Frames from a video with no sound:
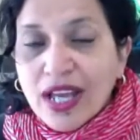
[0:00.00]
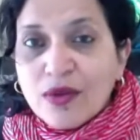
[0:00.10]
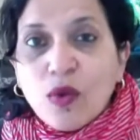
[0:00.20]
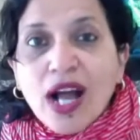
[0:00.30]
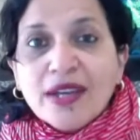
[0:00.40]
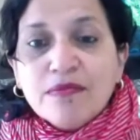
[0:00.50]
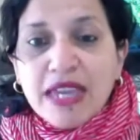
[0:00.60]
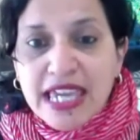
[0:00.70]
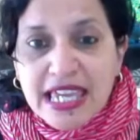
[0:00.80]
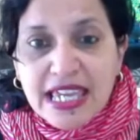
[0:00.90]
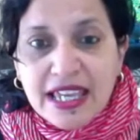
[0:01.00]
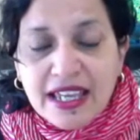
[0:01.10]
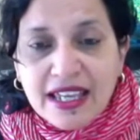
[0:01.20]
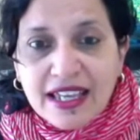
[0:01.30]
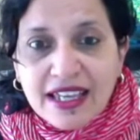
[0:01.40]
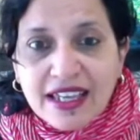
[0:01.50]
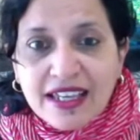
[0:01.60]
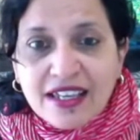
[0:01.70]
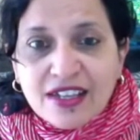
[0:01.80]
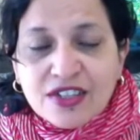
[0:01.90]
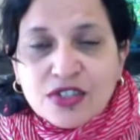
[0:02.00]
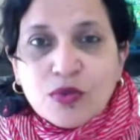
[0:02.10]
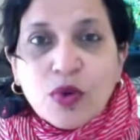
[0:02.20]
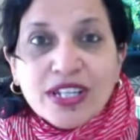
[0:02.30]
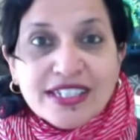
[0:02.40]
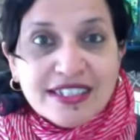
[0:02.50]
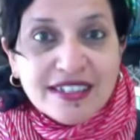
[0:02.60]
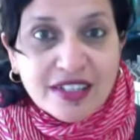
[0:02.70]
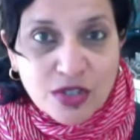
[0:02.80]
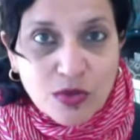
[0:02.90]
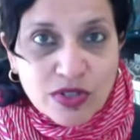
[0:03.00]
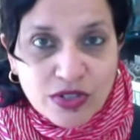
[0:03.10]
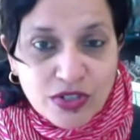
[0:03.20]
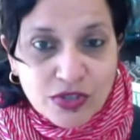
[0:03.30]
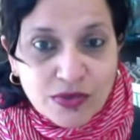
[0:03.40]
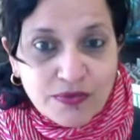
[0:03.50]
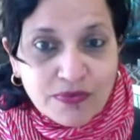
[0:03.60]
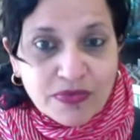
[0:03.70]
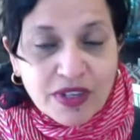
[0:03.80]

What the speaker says: and why me? So what is it that you want to do?